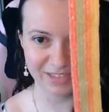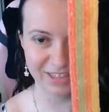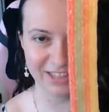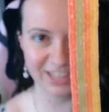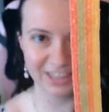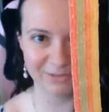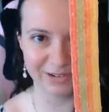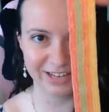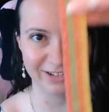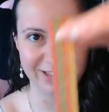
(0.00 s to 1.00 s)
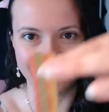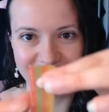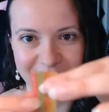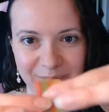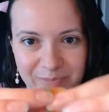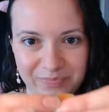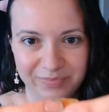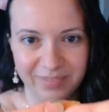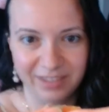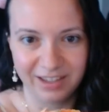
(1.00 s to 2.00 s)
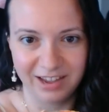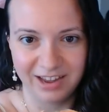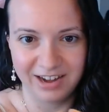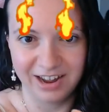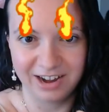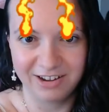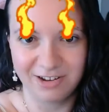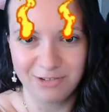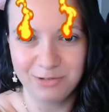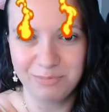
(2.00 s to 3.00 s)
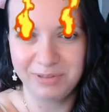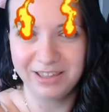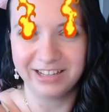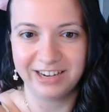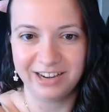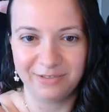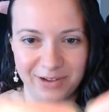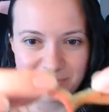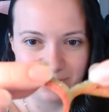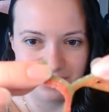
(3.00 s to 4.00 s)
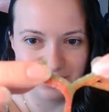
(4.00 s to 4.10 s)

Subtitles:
So this is what it looks like. And I could also peel it if I wanted